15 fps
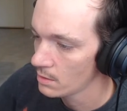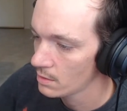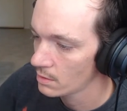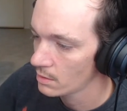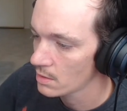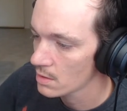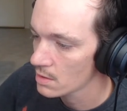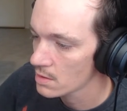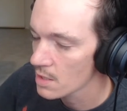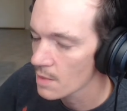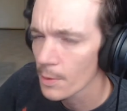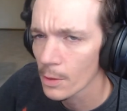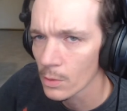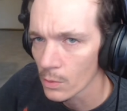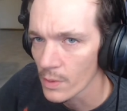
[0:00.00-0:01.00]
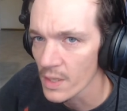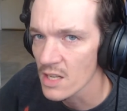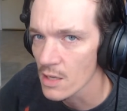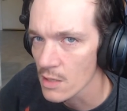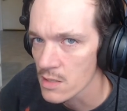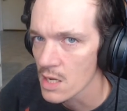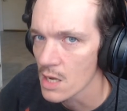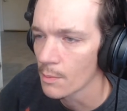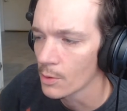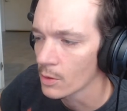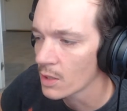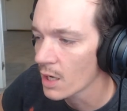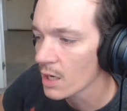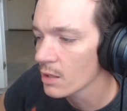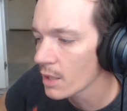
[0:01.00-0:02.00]
It's a typical retail sample,
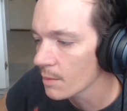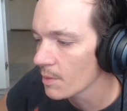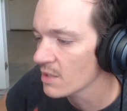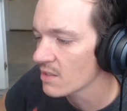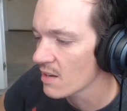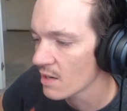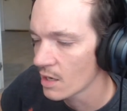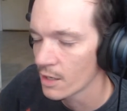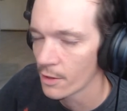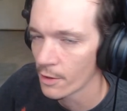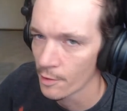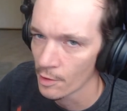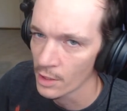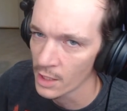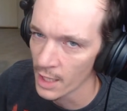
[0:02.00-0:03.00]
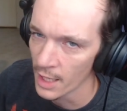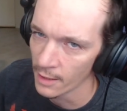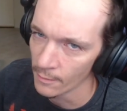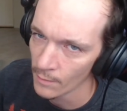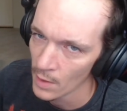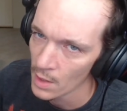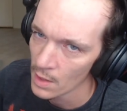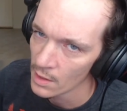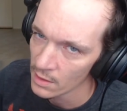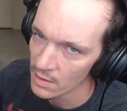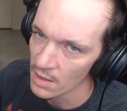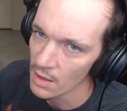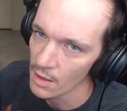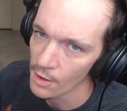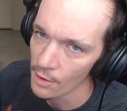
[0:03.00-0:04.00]
kind of like my 10900K.
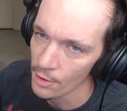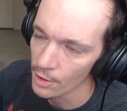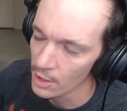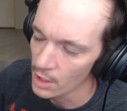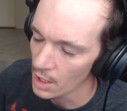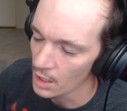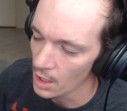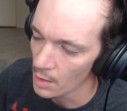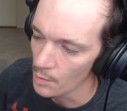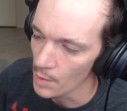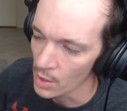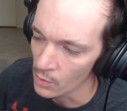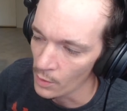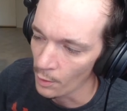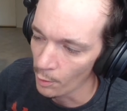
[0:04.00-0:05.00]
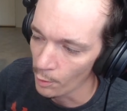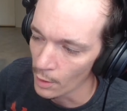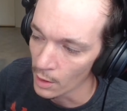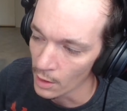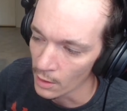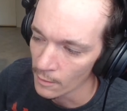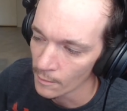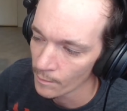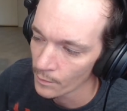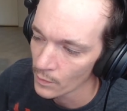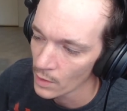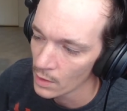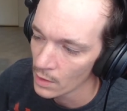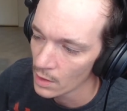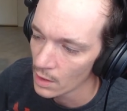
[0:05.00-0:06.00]
10900K came out with a uh,
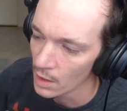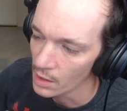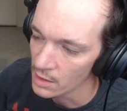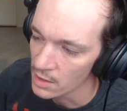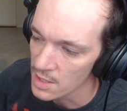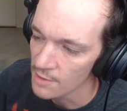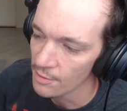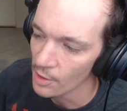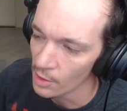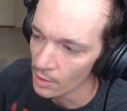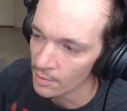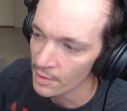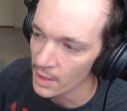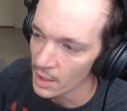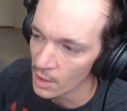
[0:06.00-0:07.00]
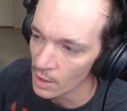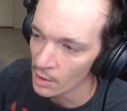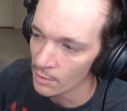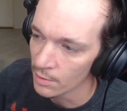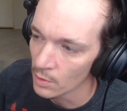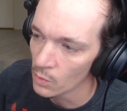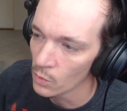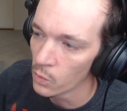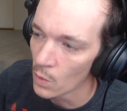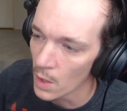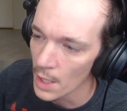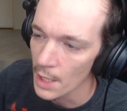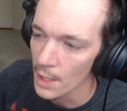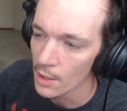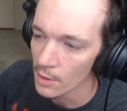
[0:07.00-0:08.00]
default vid of
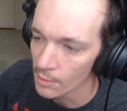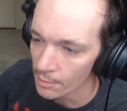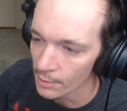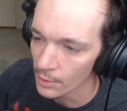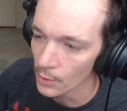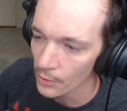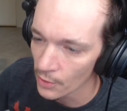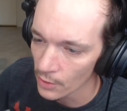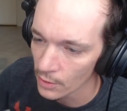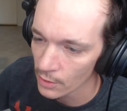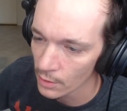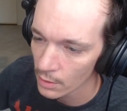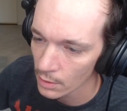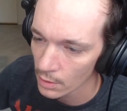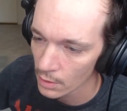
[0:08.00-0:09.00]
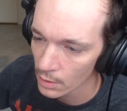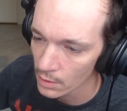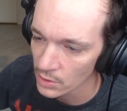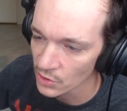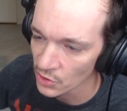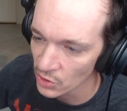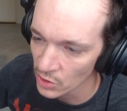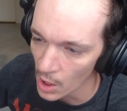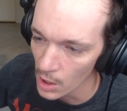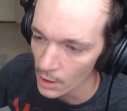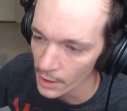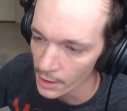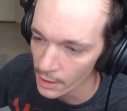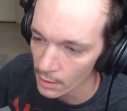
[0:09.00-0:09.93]
one volt solid.